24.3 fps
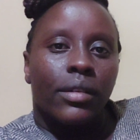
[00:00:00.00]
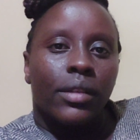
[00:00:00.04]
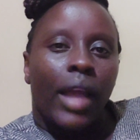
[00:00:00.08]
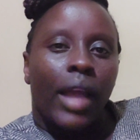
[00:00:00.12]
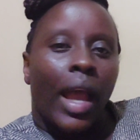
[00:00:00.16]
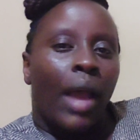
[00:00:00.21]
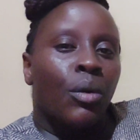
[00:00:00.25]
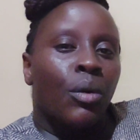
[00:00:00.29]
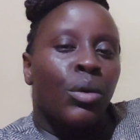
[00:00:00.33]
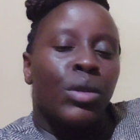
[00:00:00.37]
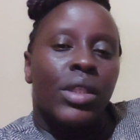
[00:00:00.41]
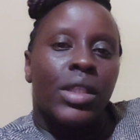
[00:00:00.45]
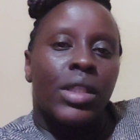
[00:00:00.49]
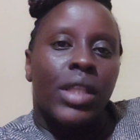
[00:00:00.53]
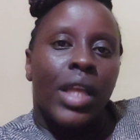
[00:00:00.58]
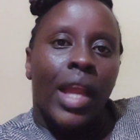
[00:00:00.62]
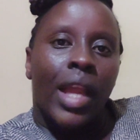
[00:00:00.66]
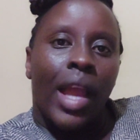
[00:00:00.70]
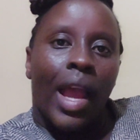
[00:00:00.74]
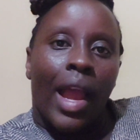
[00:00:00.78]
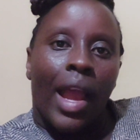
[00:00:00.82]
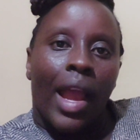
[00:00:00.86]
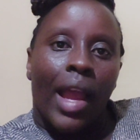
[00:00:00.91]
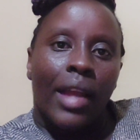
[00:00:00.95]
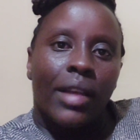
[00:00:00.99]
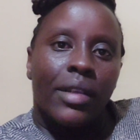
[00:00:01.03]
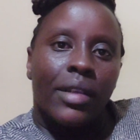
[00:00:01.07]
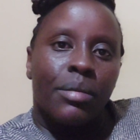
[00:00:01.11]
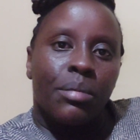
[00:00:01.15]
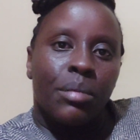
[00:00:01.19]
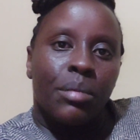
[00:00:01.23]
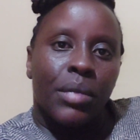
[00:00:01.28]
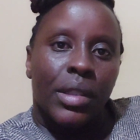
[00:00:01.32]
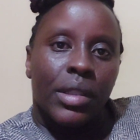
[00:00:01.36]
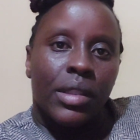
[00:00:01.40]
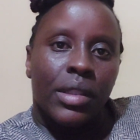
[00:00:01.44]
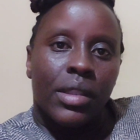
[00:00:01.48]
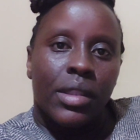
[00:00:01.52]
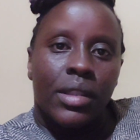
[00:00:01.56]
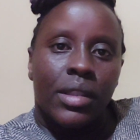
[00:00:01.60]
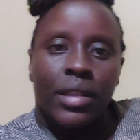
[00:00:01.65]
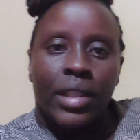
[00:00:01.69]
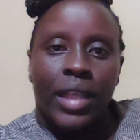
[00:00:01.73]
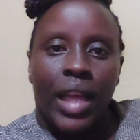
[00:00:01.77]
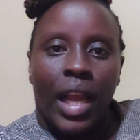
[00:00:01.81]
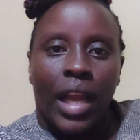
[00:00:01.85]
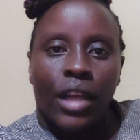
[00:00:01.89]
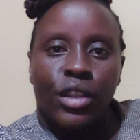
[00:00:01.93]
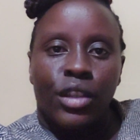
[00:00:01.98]
I would say I had mixed
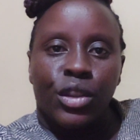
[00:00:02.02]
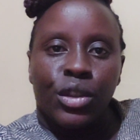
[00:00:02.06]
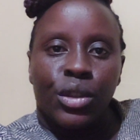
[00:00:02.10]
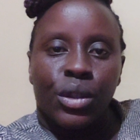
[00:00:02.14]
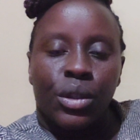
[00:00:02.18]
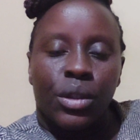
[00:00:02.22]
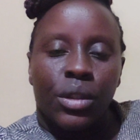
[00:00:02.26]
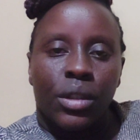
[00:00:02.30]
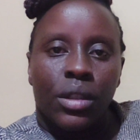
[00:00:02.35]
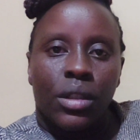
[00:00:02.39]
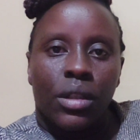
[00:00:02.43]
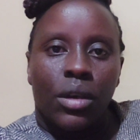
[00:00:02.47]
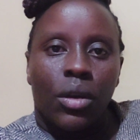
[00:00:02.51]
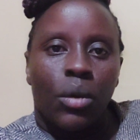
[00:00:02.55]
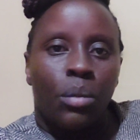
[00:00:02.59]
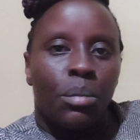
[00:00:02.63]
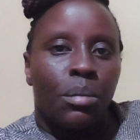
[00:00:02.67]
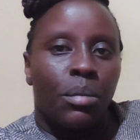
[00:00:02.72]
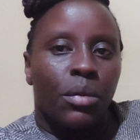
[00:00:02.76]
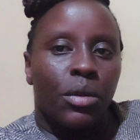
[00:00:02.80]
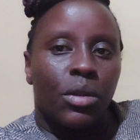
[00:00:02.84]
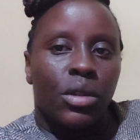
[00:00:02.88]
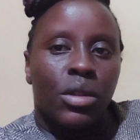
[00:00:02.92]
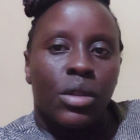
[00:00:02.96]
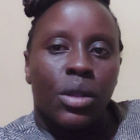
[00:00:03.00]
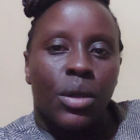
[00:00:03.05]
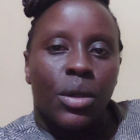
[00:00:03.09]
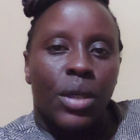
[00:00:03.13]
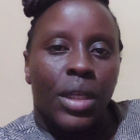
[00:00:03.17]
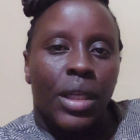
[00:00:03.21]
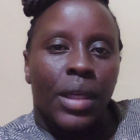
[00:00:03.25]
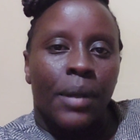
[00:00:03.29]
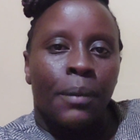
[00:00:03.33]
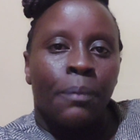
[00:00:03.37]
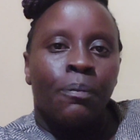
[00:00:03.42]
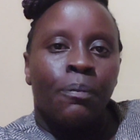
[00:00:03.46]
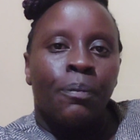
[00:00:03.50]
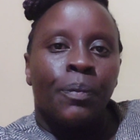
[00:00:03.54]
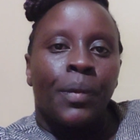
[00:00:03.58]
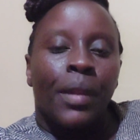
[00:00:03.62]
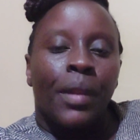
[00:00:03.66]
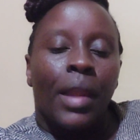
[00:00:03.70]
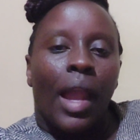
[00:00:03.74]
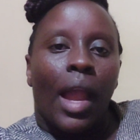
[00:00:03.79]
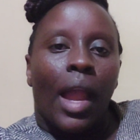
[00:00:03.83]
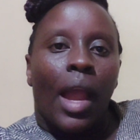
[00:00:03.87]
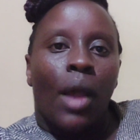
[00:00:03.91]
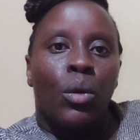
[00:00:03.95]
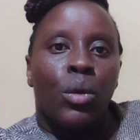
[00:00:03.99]
reaction. Sorry,
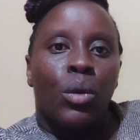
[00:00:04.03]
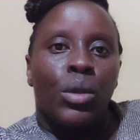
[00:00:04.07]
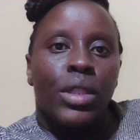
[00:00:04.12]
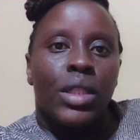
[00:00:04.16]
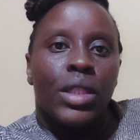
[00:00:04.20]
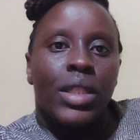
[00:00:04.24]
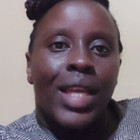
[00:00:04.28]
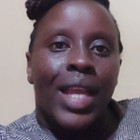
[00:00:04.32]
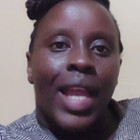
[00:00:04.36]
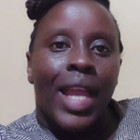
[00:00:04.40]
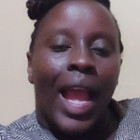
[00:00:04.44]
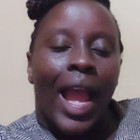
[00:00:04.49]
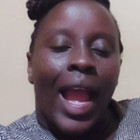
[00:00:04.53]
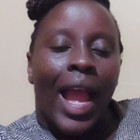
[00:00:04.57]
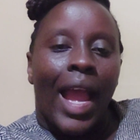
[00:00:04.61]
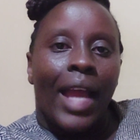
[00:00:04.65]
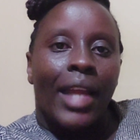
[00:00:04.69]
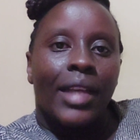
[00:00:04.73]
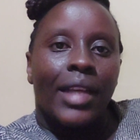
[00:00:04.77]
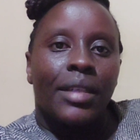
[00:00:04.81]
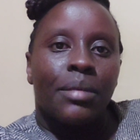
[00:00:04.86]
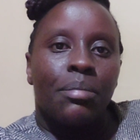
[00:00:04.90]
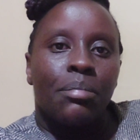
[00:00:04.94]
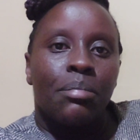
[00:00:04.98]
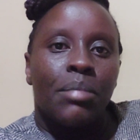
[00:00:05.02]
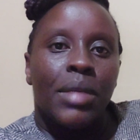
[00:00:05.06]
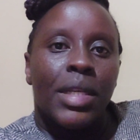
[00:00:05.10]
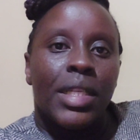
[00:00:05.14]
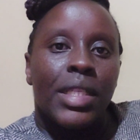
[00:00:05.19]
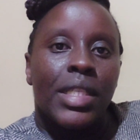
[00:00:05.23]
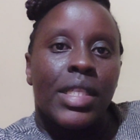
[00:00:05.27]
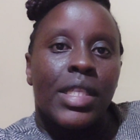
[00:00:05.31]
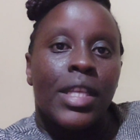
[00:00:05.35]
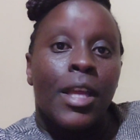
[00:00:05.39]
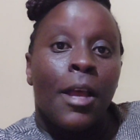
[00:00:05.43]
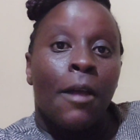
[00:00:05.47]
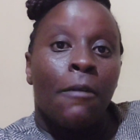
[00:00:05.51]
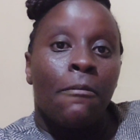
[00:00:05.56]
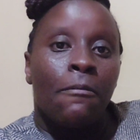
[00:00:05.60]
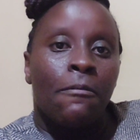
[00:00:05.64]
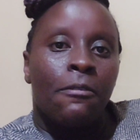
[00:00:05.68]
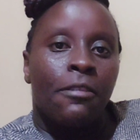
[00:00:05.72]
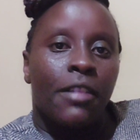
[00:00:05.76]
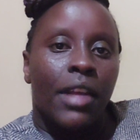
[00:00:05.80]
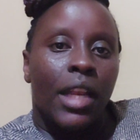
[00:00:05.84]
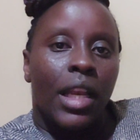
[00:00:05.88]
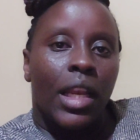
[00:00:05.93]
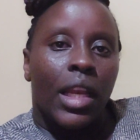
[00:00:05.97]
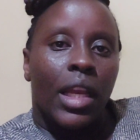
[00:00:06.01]
I would say I had mixed
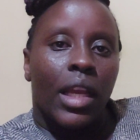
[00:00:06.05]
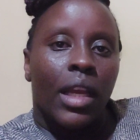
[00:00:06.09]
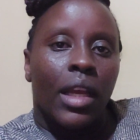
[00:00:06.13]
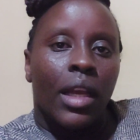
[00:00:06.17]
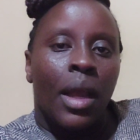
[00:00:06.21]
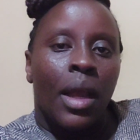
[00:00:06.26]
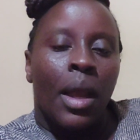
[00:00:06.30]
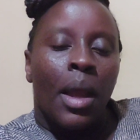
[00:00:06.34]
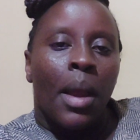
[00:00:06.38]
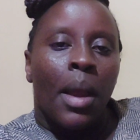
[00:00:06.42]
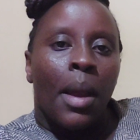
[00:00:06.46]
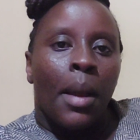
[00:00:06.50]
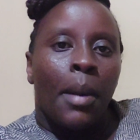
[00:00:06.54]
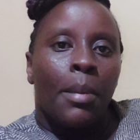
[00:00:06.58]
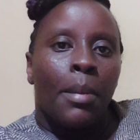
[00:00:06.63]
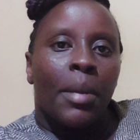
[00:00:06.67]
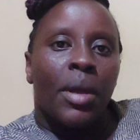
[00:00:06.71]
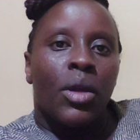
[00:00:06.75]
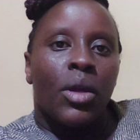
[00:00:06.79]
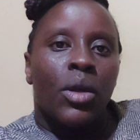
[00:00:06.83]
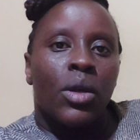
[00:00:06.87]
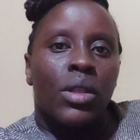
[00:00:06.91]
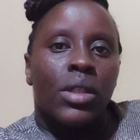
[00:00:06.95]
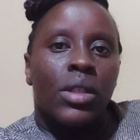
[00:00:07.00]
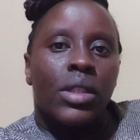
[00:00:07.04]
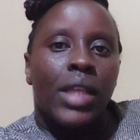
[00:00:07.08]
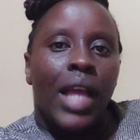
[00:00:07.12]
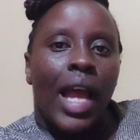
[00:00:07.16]
feeling, because